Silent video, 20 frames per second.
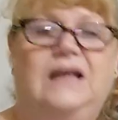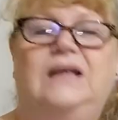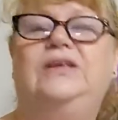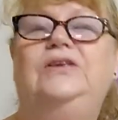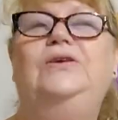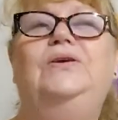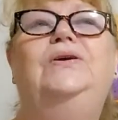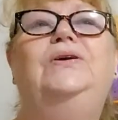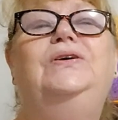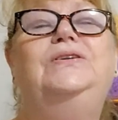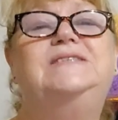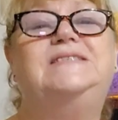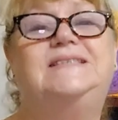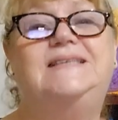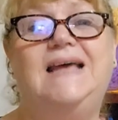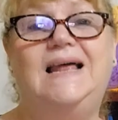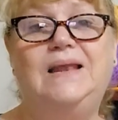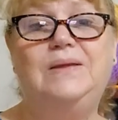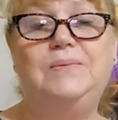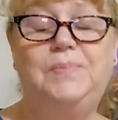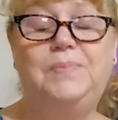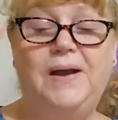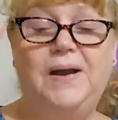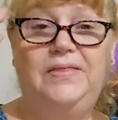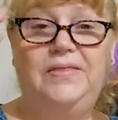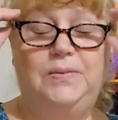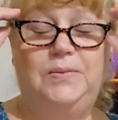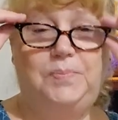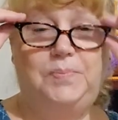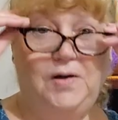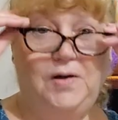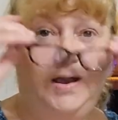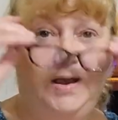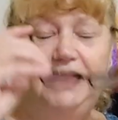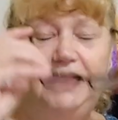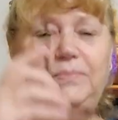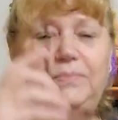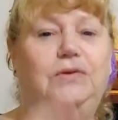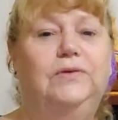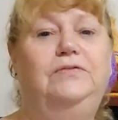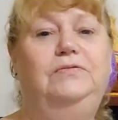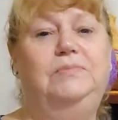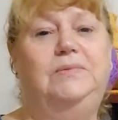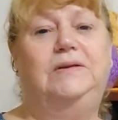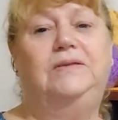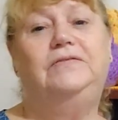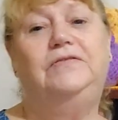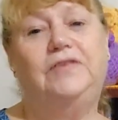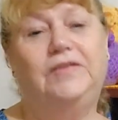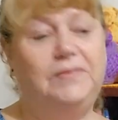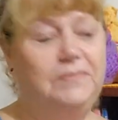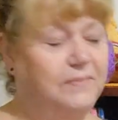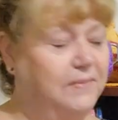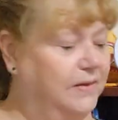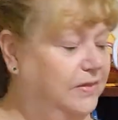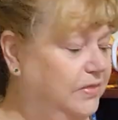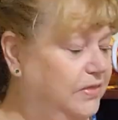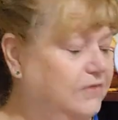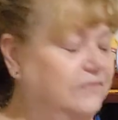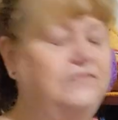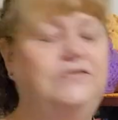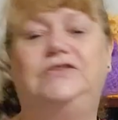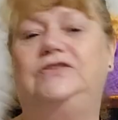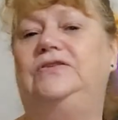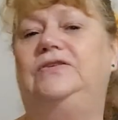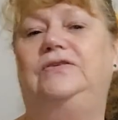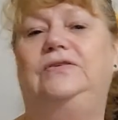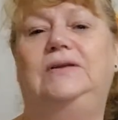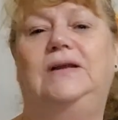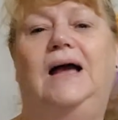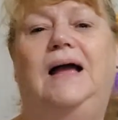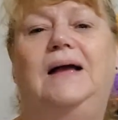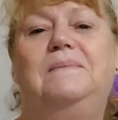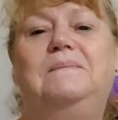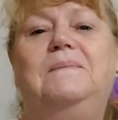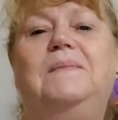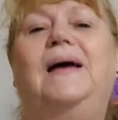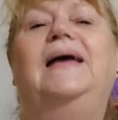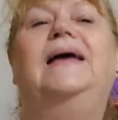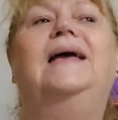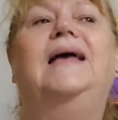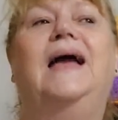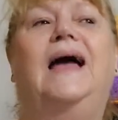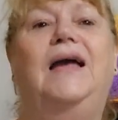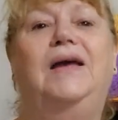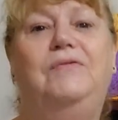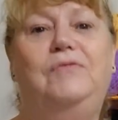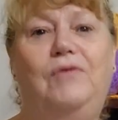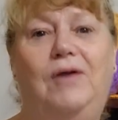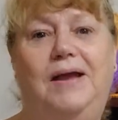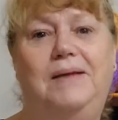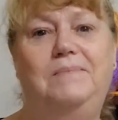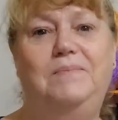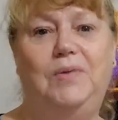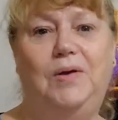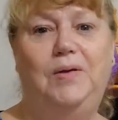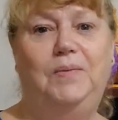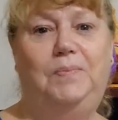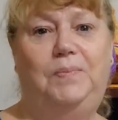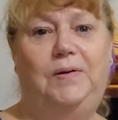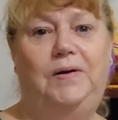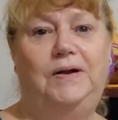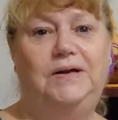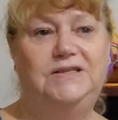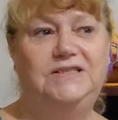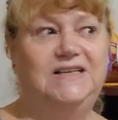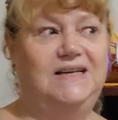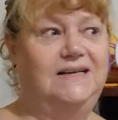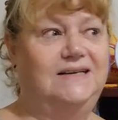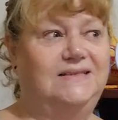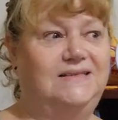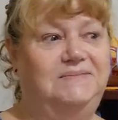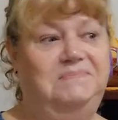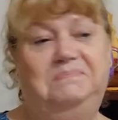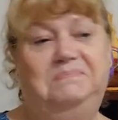You could celebrate the Pride movement for the month of June and make a rainbow project.